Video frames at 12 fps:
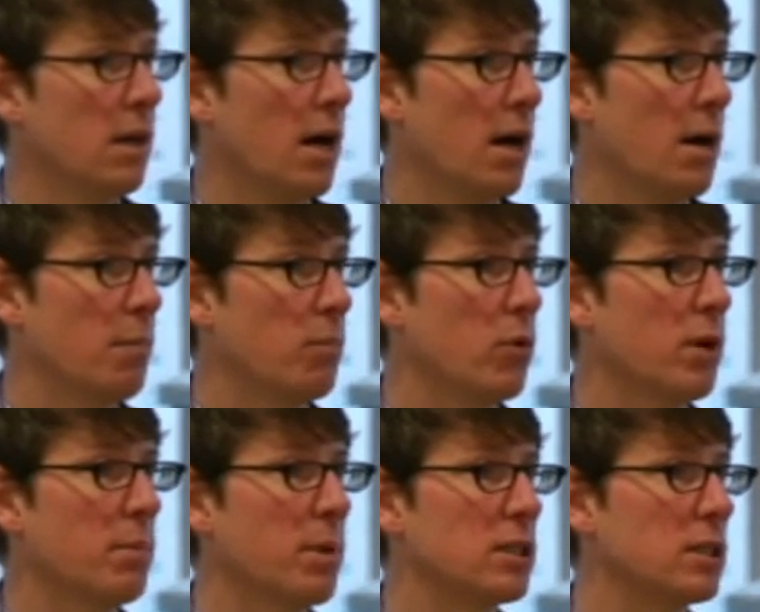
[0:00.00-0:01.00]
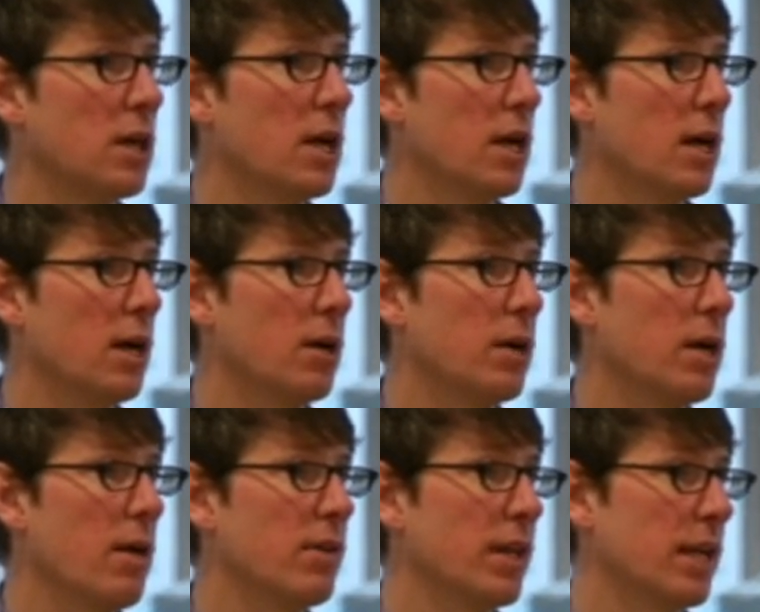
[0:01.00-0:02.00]
um, pretty much uh,
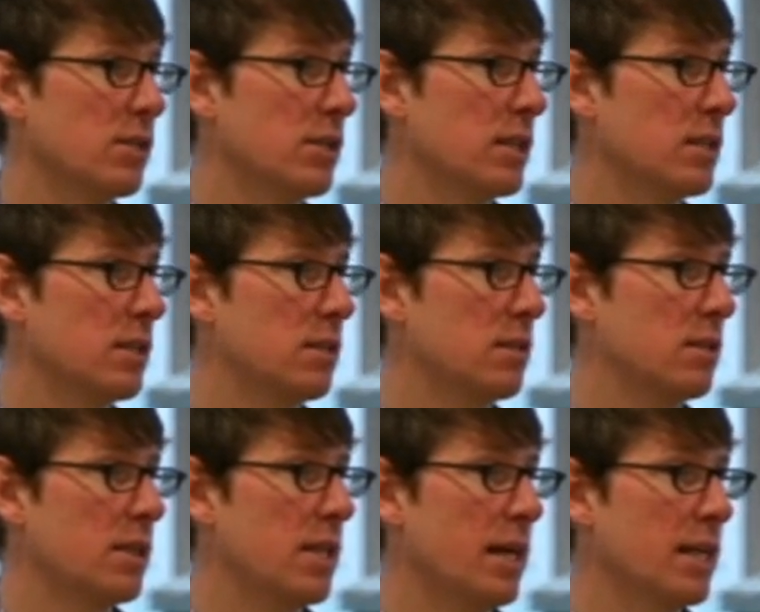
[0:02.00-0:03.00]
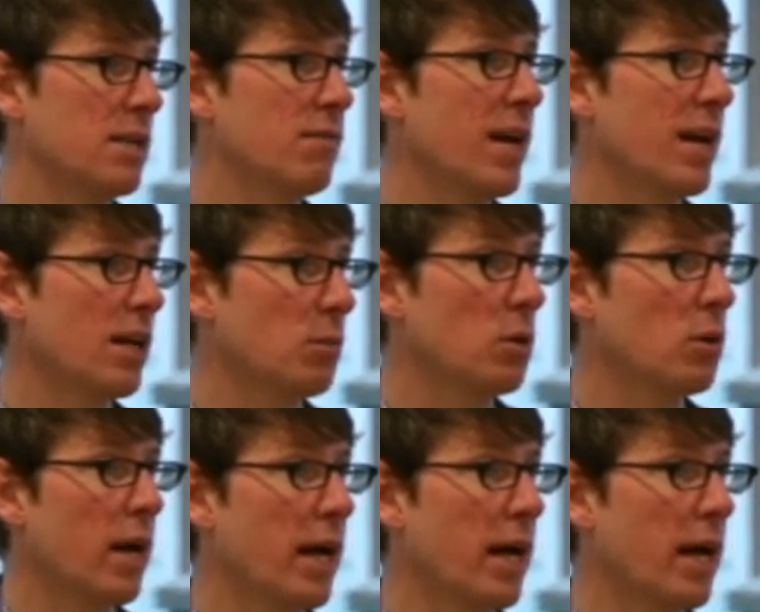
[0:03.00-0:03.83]
everything else that's that is available.